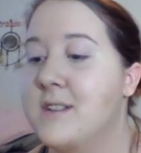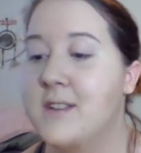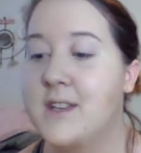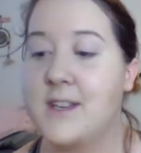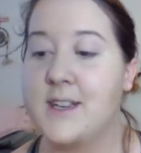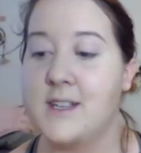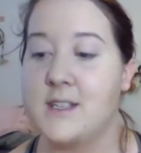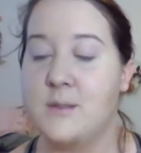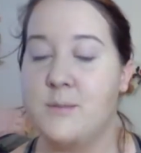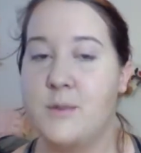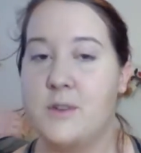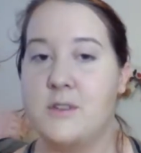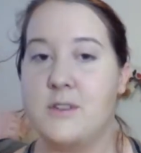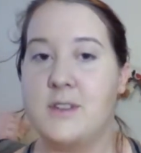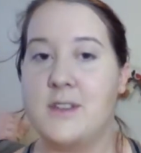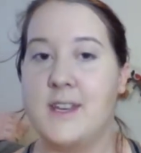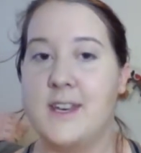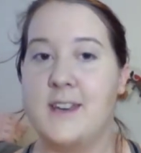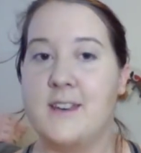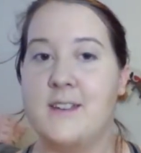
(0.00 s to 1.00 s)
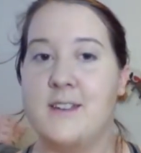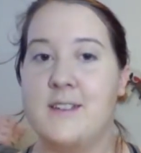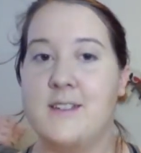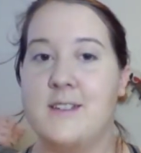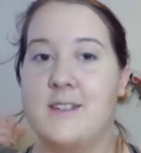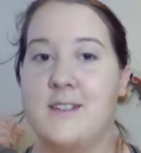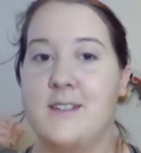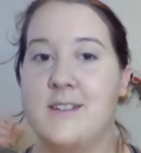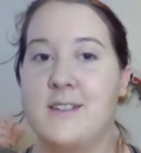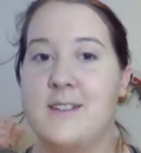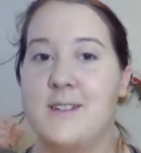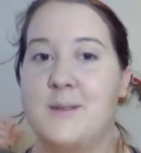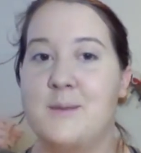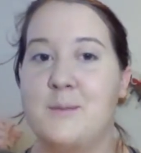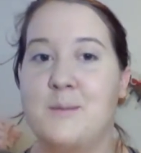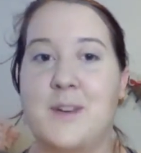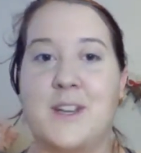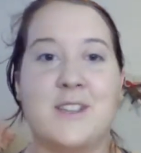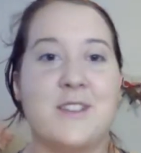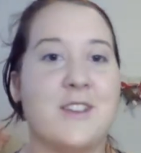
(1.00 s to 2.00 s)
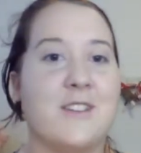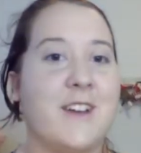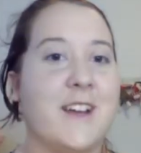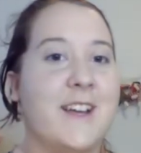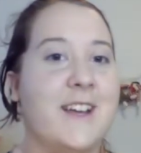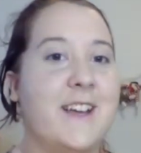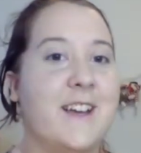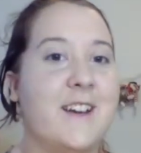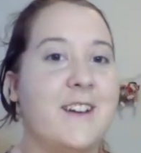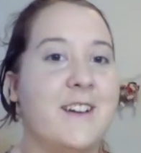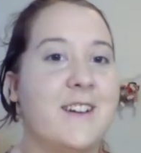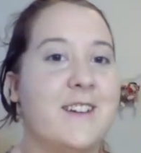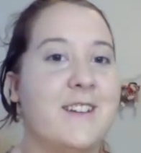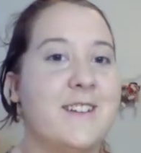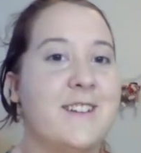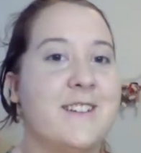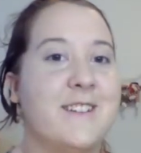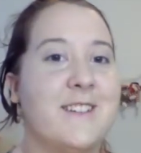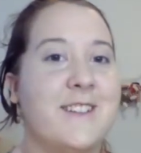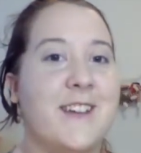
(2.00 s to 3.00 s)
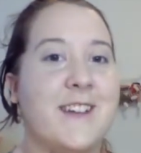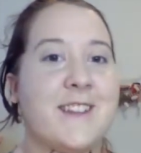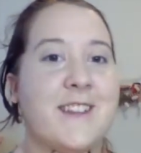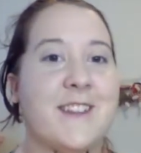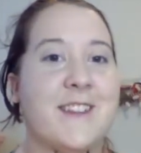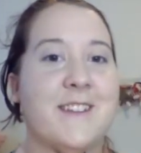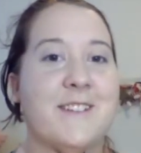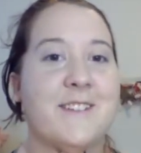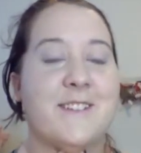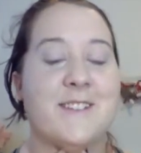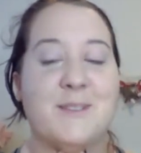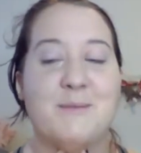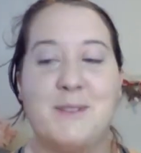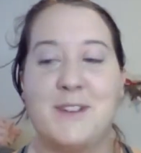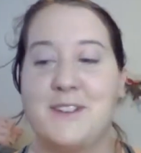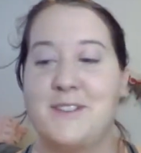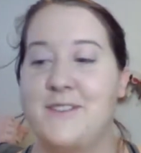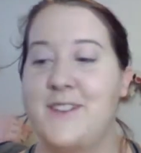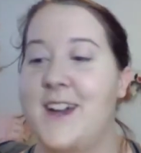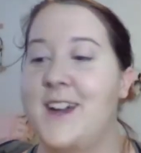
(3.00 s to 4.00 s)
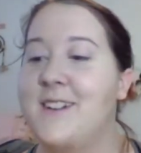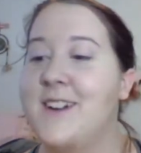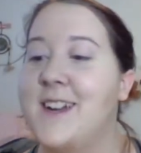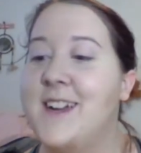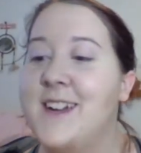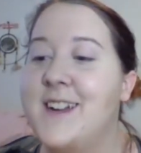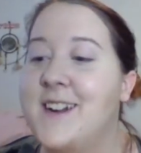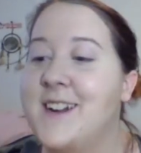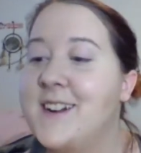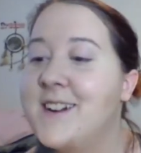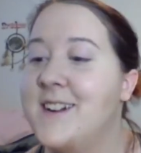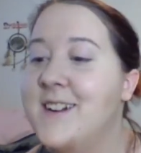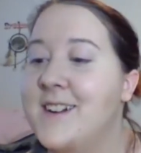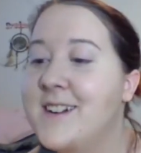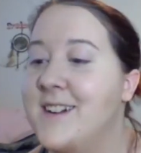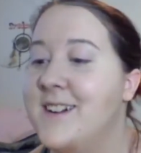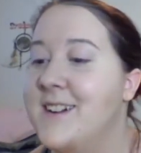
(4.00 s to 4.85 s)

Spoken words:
Like it's mostly muscle right here with like the littlest bit of fat right here.